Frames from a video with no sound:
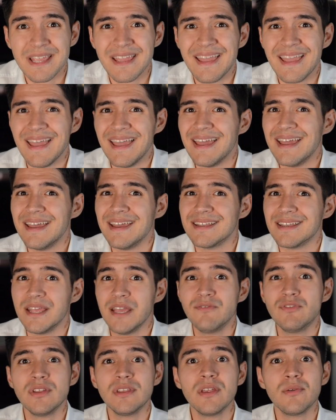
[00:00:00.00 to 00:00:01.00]
And if
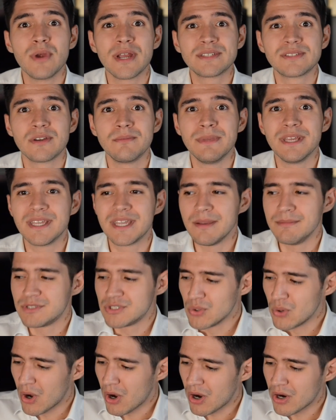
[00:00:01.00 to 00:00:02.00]
the director became
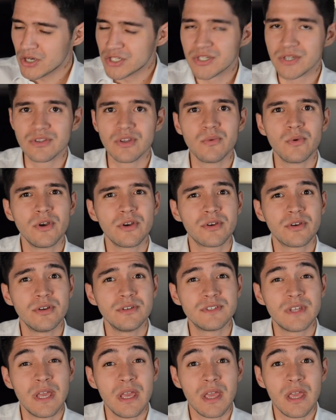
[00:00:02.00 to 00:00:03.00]
too harsh on the
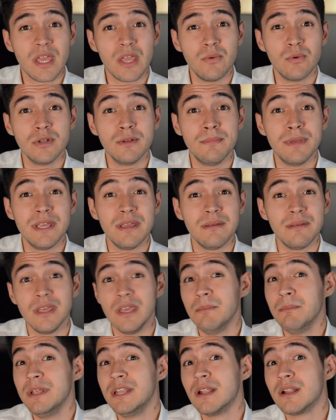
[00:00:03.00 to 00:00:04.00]
workers, he would be
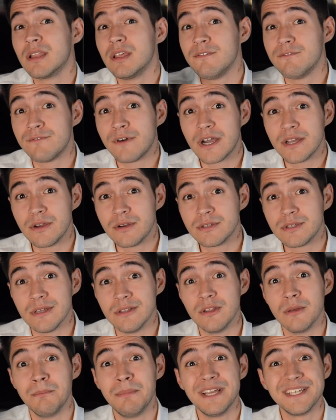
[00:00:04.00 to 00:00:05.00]
immediately fired in
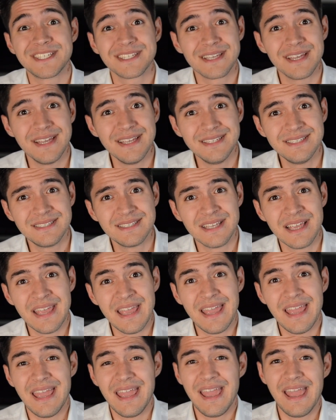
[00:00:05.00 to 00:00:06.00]
the best case,
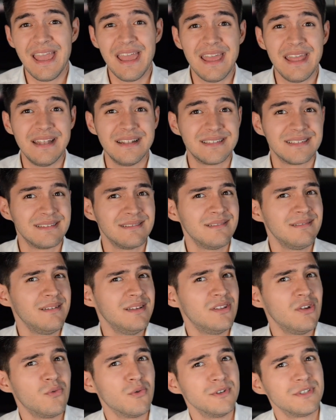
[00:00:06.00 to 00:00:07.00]
and in
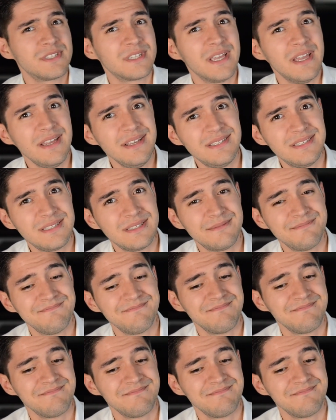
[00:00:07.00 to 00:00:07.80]
the worst case,